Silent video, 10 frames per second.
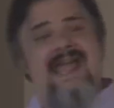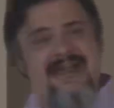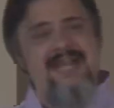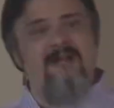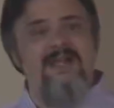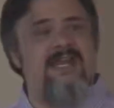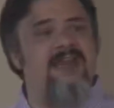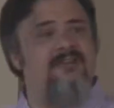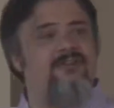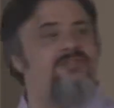Anybody
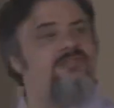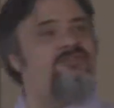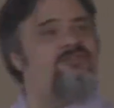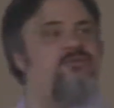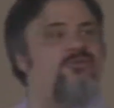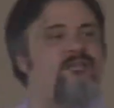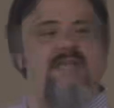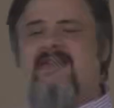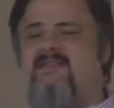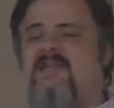here do?
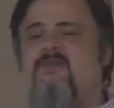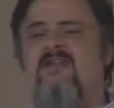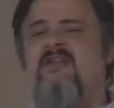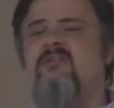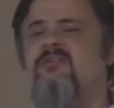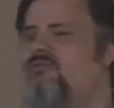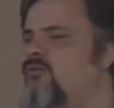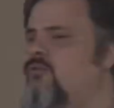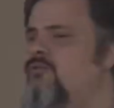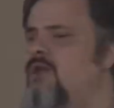Does anyone here in the
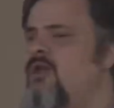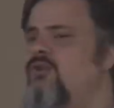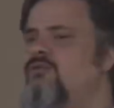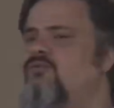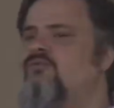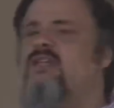room do